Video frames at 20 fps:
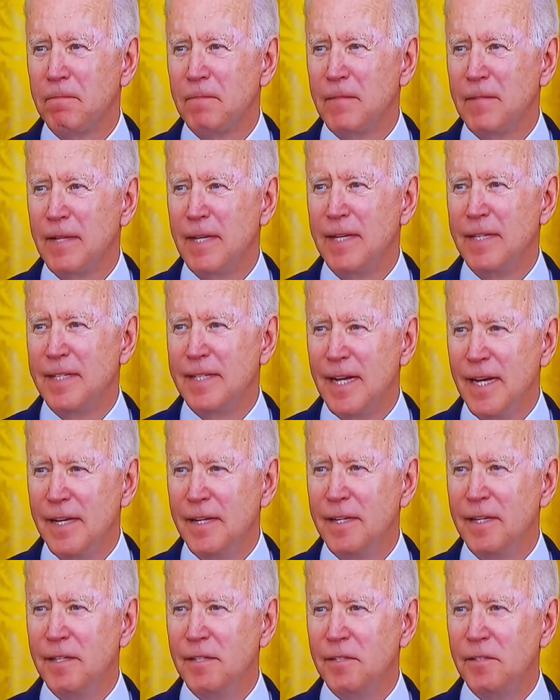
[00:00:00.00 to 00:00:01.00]

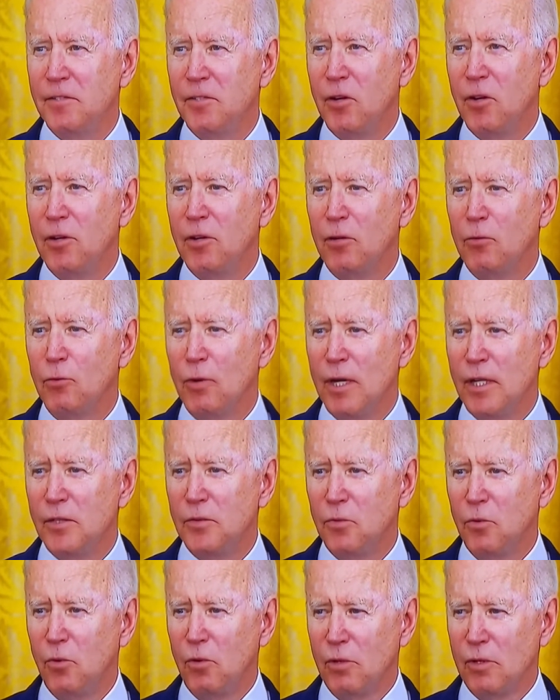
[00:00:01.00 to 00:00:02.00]
intending to start a race
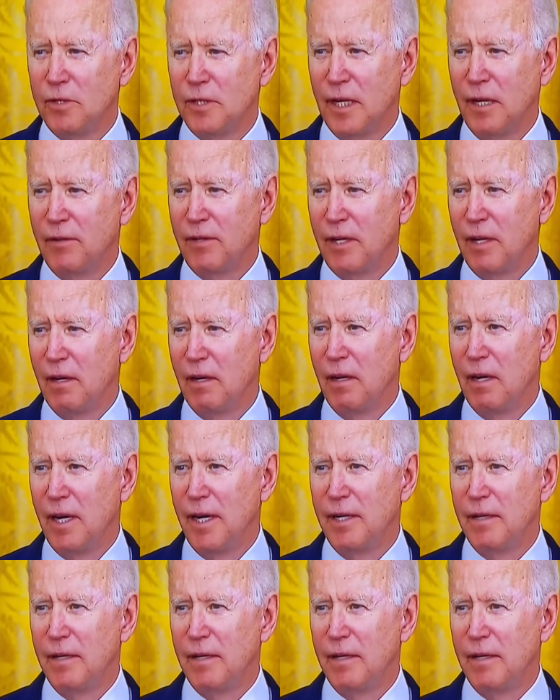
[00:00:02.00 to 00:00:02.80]
war in South Carolina.